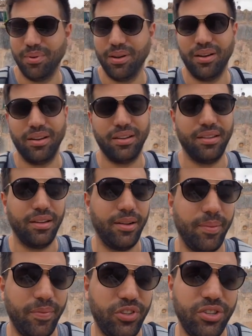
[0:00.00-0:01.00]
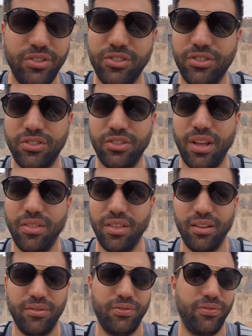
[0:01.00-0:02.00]
but um, just I
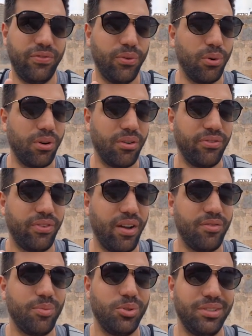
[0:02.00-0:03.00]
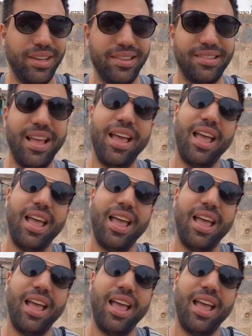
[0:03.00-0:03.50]
think four or five more days